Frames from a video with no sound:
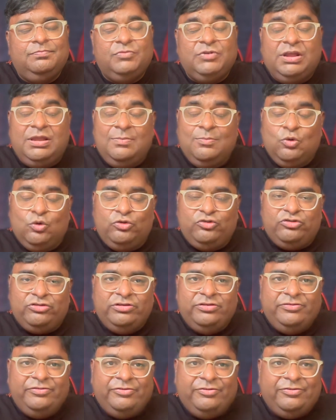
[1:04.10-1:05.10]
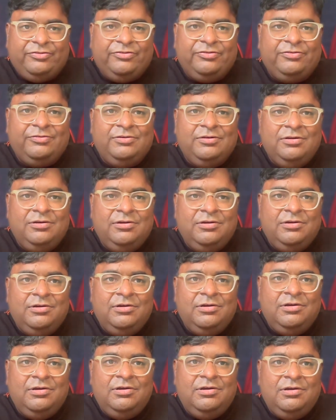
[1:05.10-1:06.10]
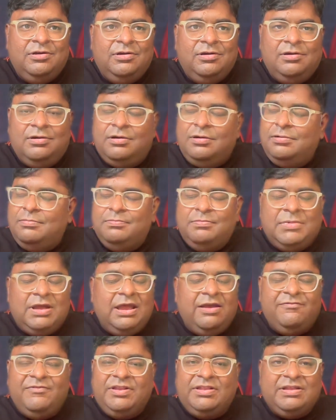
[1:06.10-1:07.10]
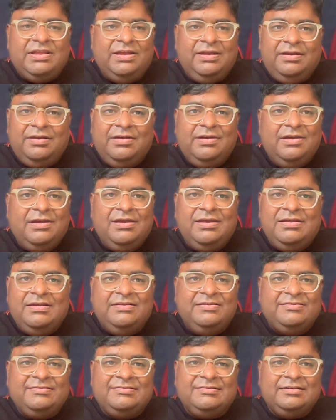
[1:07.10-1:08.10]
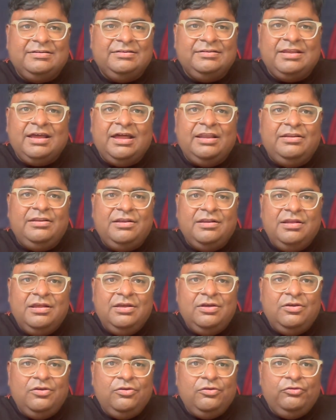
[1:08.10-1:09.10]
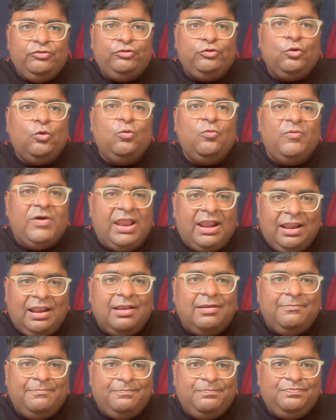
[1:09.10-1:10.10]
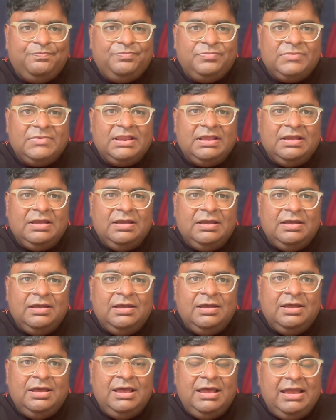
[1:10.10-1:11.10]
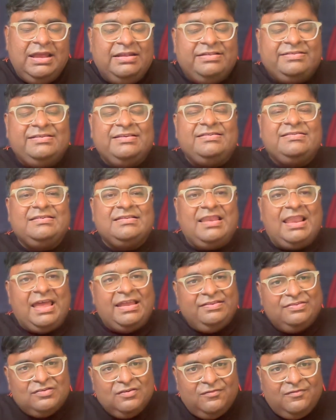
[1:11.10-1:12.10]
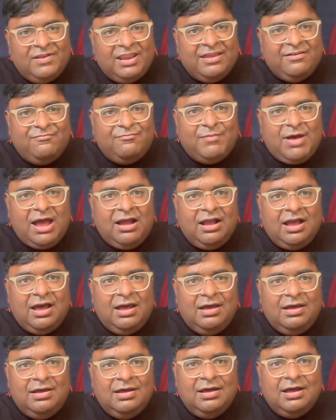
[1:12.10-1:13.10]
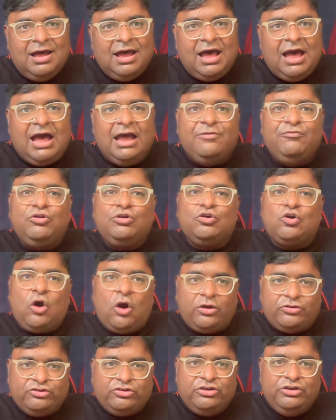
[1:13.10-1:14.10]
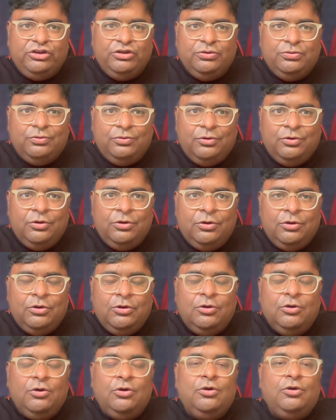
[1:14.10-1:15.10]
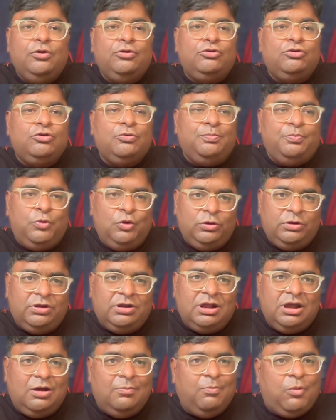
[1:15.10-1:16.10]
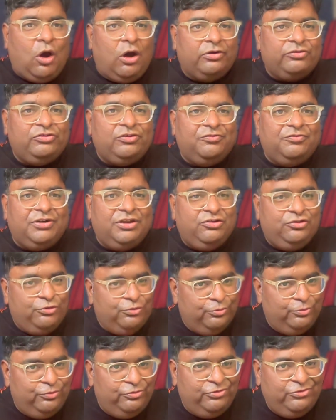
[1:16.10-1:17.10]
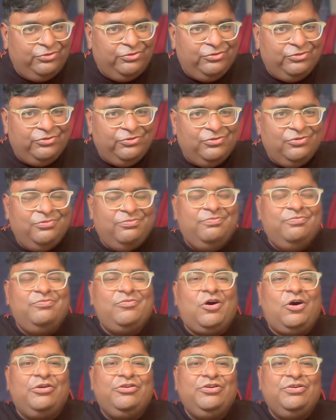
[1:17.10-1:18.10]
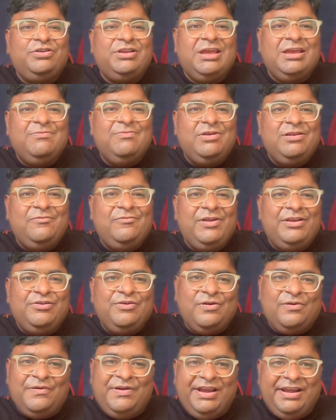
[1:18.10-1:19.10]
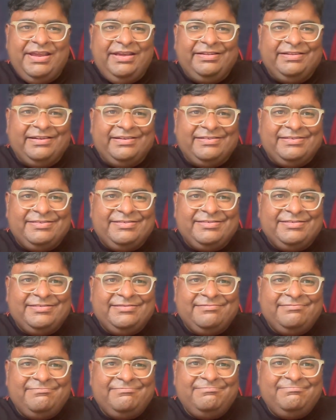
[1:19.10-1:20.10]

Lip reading: the emotions, everything is done so well. It's a slice of life manga. I would caution you to put a box of tissues on your table when you are reading this.